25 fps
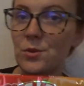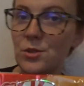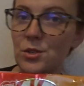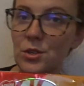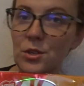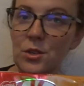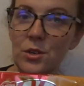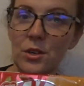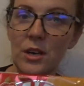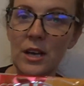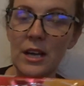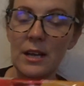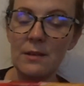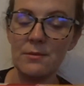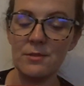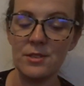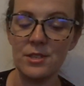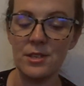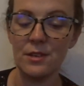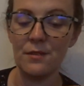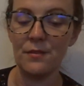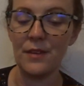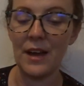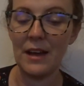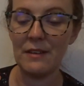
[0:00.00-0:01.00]
to
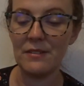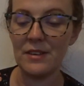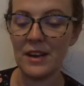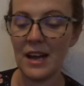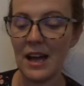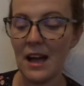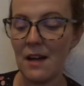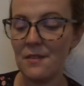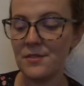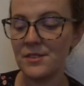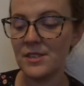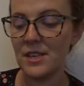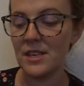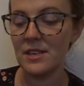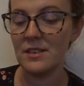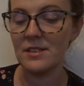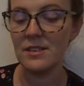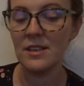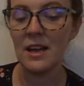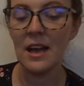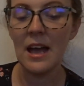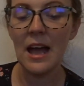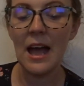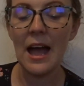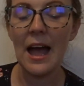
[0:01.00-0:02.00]
5.5 sins.
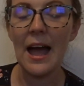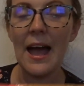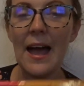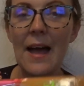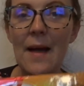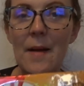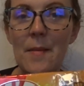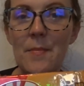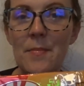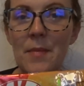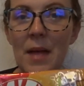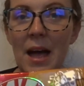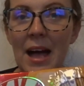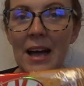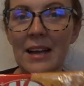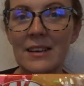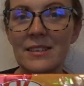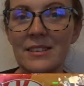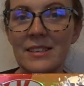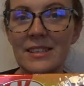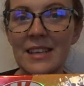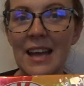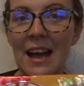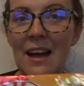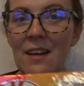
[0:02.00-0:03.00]

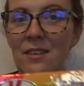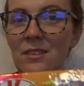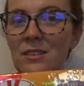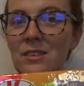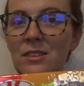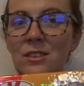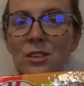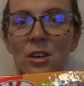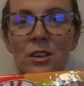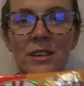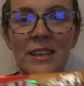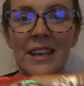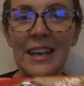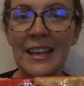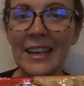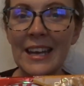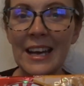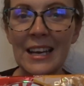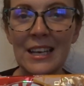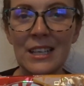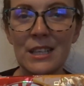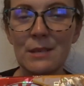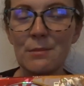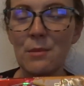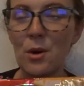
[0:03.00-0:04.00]
And yeah, Kit
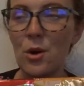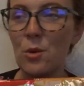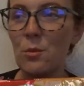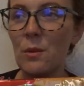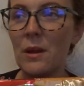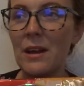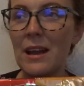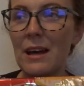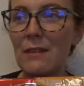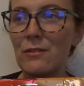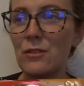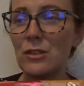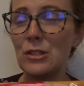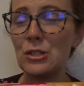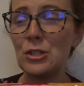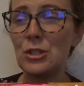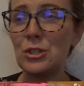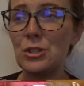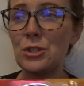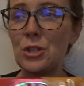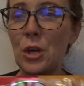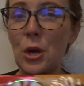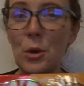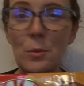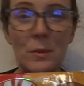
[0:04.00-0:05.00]
Kat at the moment, I've got
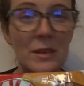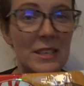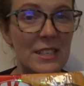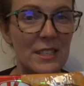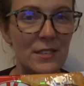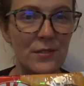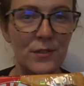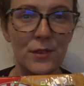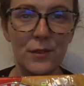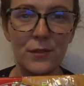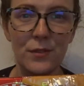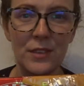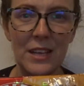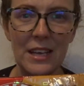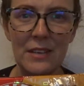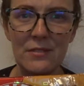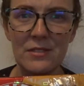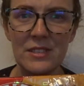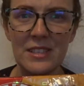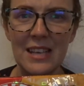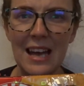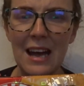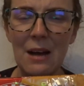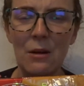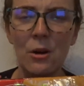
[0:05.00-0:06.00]
so many different
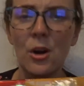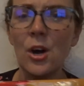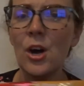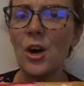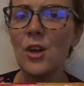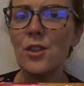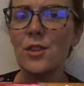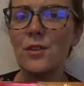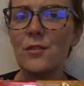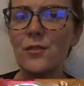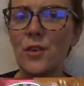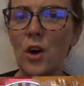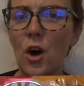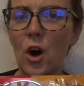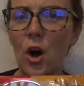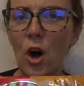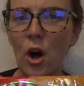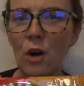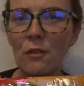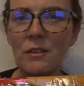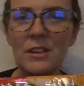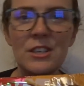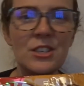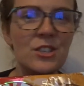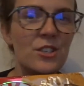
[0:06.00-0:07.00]
flavours out. They've got
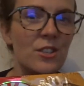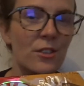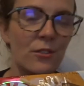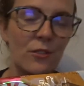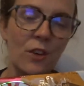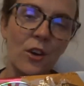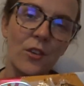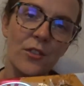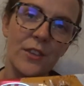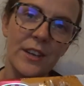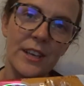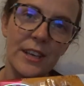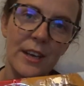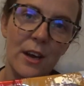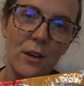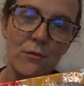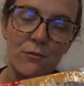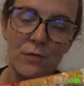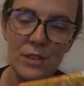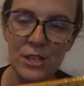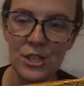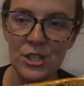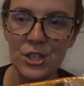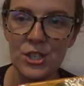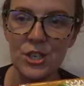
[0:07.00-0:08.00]
orange, they've got the
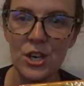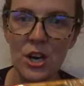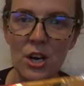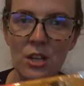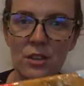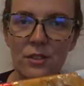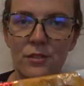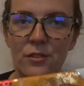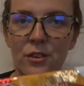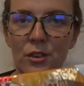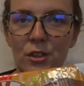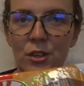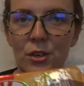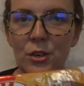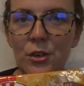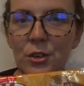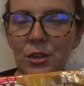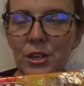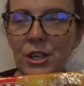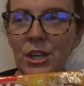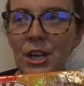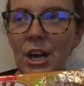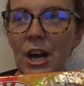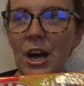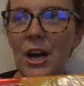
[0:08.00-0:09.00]
original, they've got the
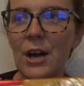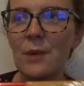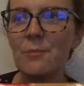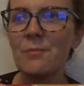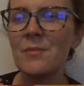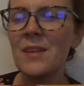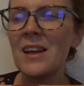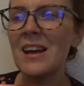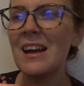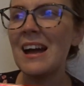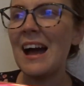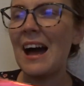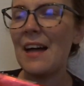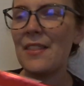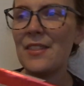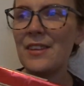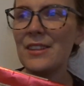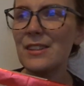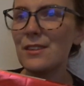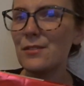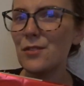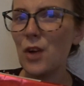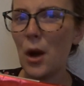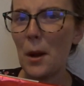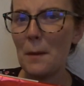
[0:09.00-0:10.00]
honeycomb. I think
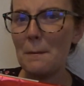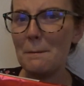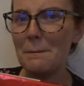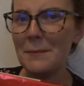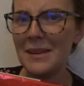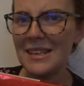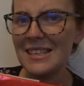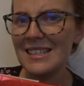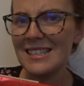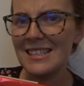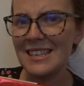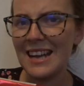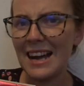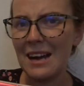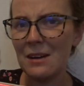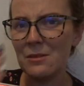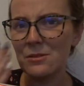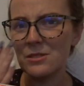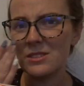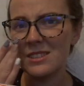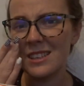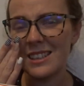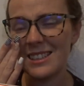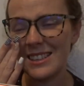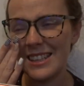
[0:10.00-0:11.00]
they've got a mint
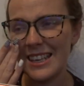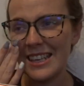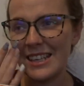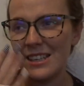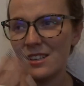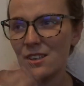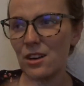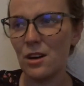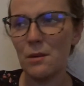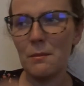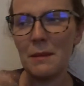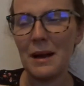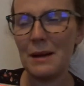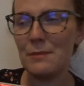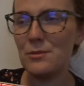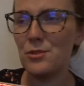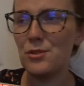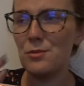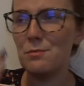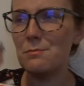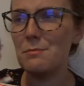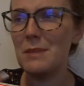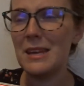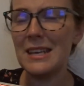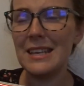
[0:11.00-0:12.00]
out, I think. Or I might be
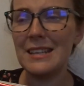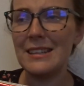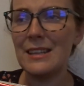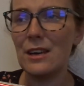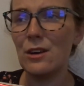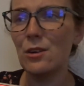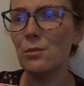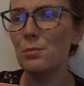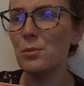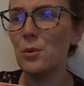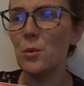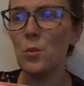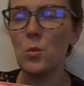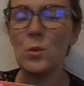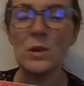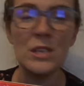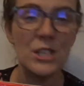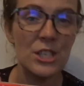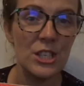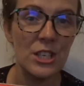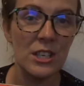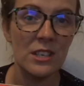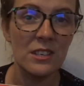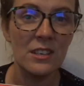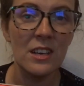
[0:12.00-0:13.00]
just making it up and
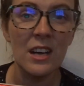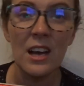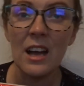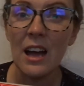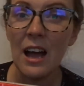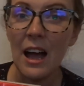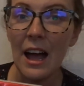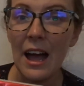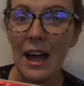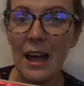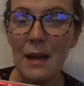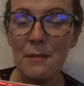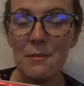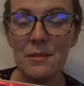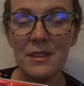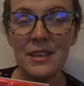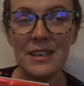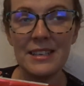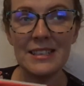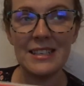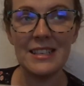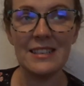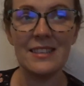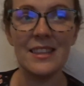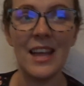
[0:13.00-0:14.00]
wishing they
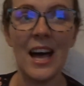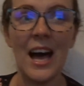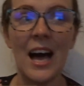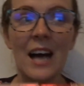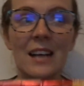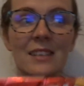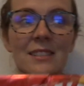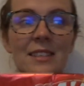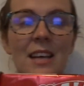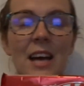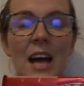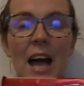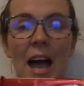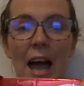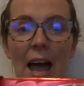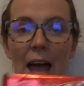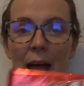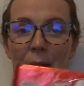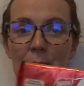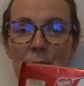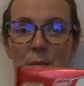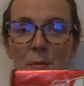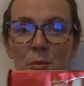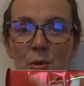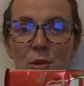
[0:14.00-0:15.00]
did that.
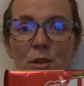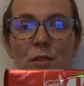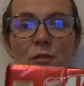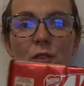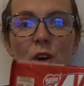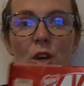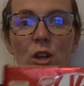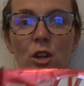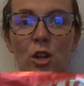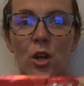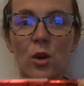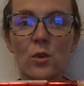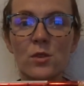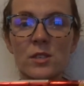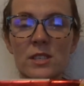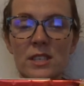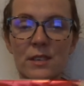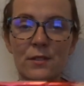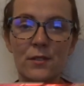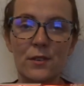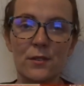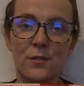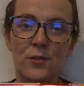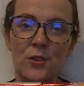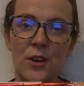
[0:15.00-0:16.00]
But they've got loads of
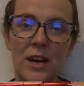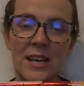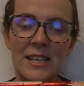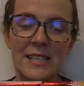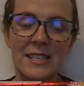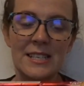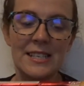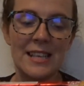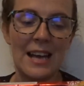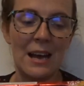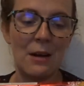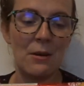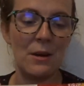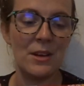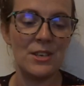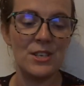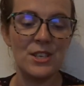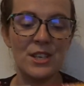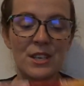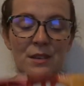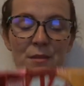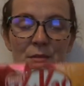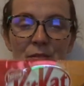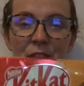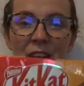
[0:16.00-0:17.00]
different varieties out, and you
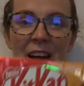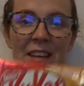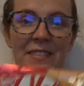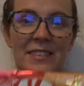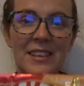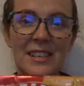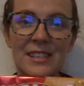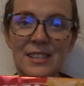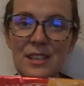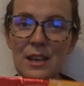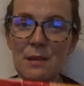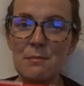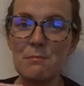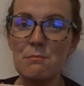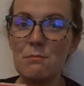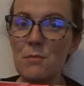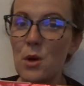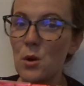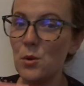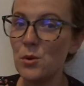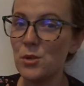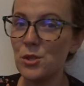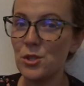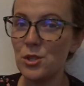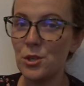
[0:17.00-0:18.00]
can find these in
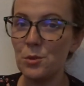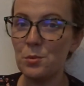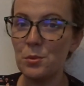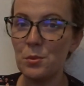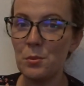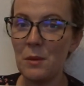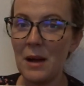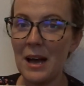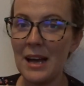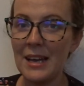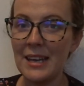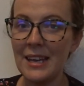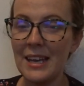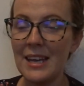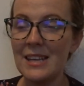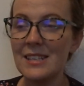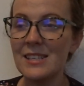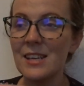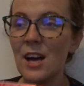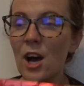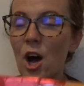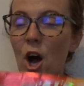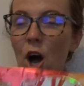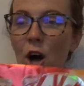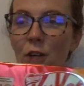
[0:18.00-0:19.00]
most supermarkets,
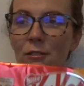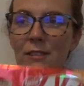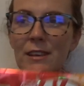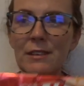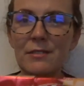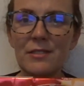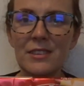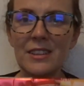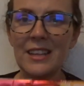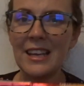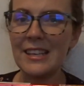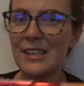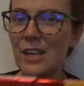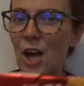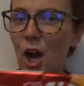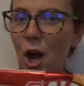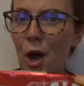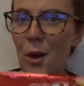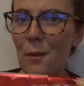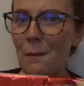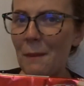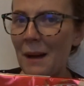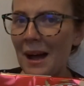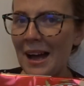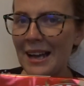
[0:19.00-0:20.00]
or even like your
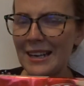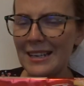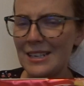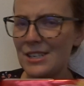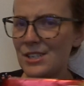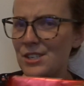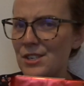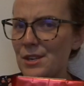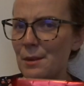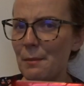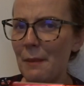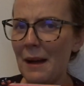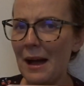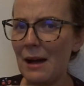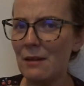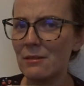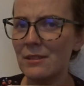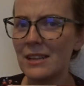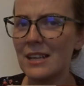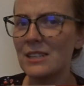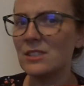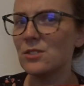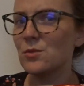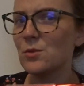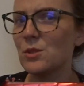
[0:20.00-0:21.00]
Home Bargains and your
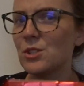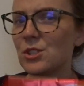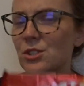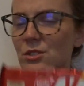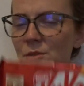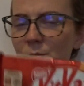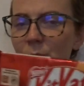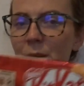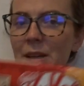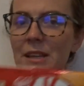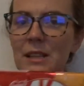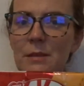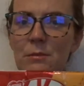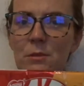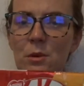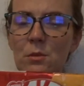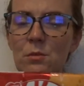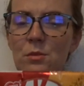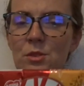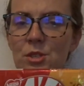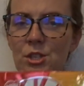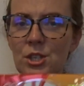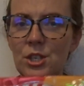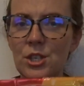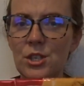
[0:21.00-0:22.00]
Poundlands, which you'll pick them
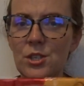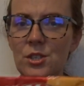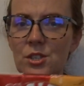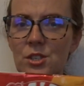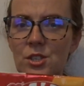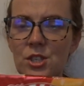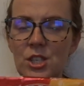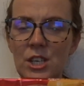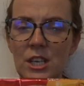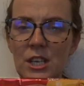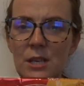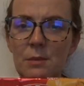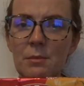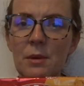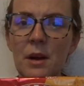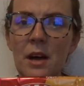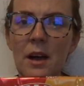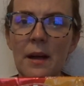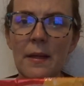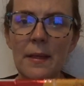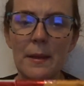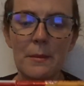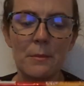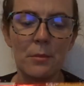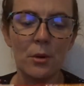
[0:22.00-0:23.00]
up dirt cheap.
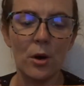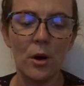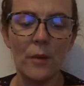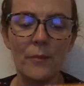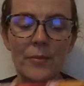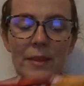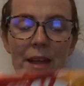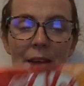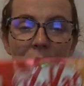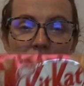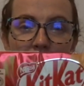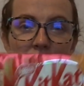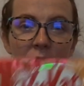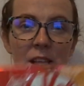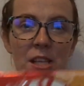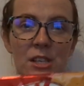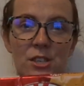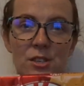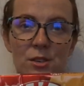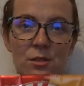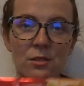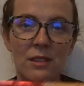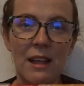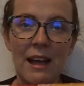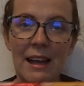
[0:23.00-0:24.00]
But I really
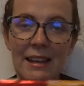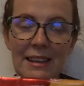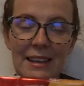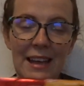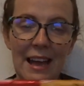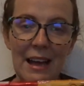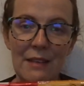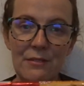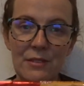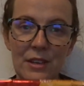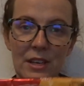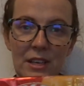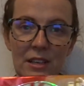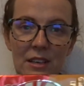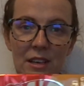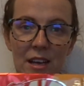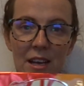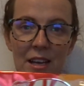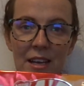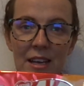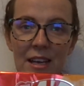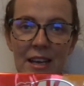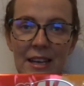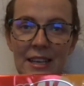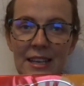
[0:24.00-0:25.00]
do like having
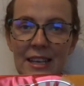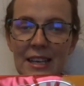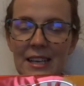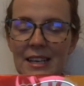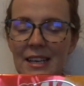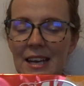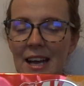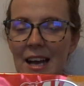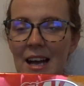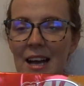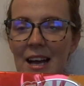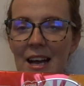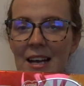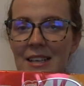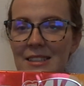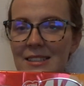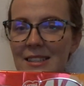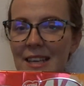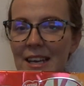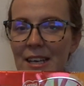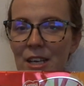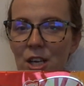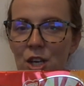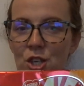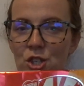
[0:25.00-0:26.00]
a Kit Kat as
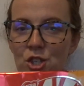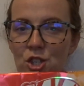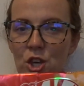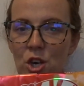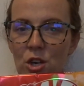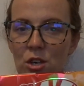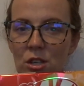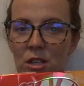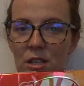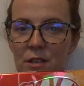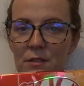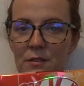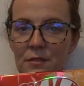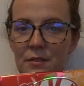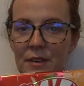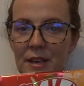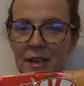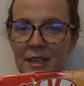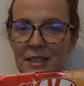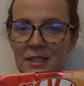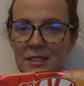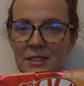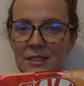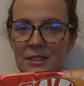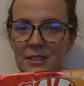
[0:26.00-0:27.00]
like a chocolate
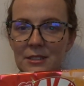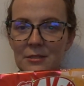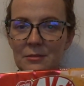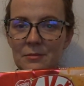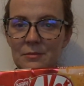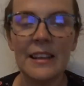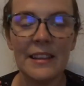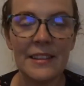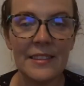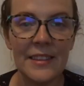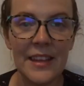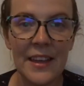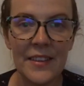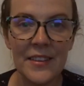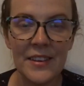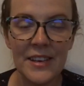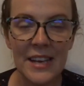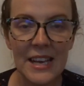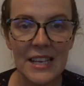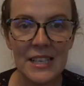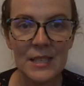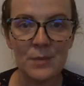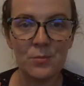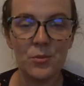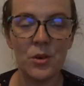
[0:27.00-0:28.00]
fix. Then the
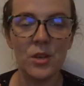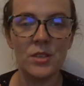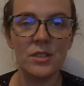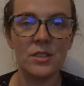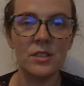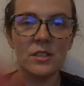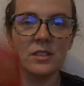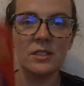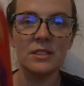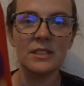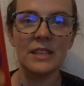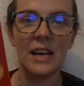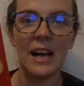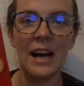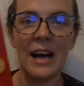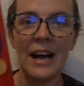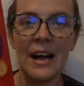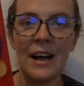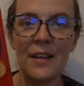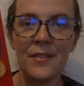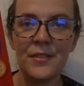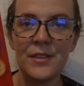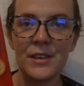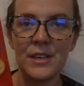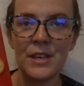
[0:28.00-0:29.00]
next product
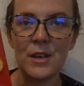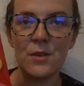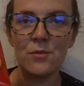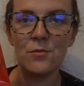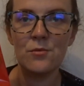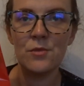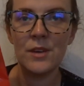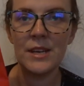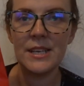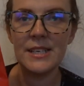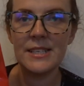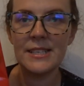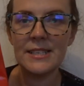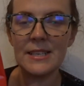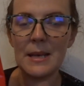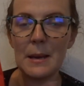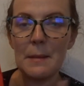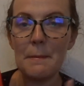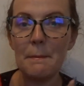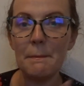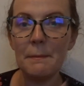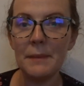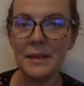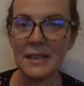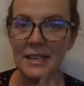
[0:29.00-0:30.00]
are the Ritz
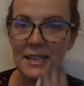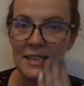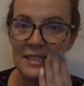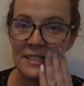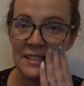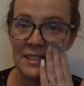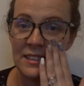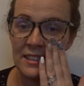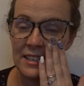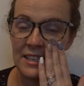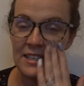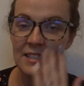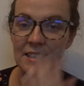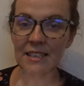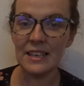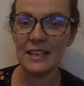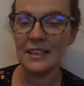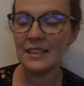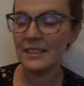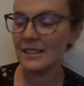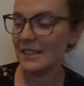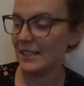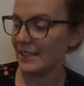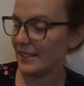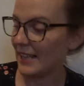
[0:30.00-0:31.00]
Minis. These,
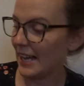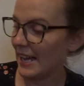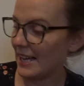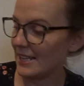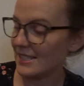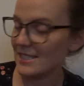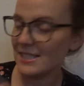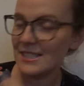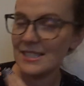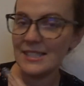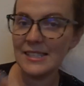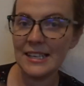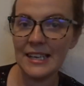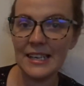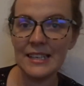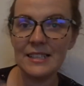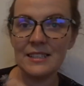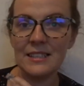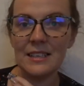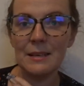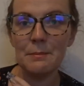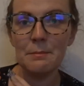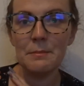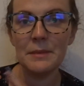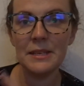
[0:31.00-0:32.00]
you get 6
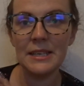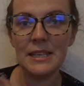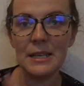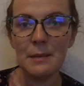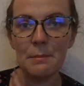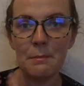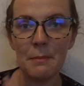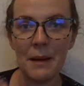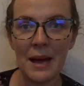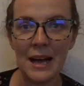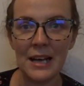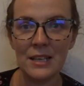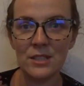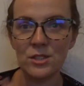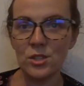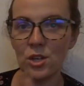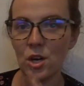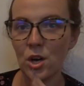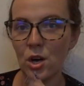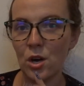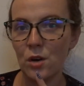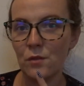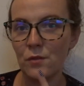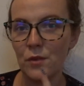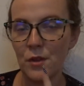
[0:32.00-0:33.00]
mini bags
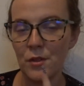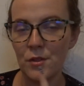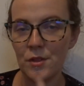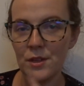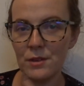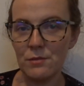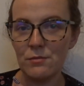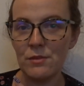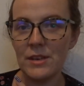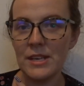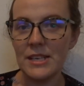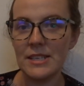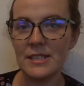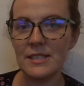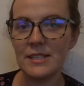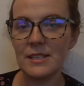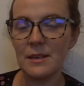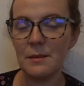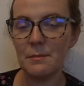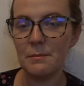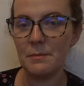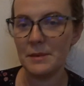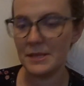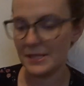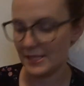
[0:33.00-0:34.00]
of the Ritz
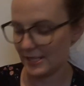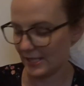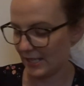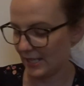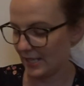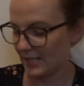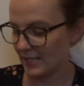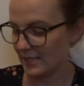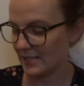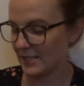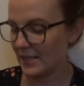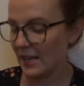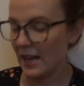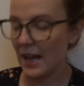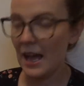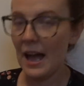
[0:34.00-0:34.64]
biscuits,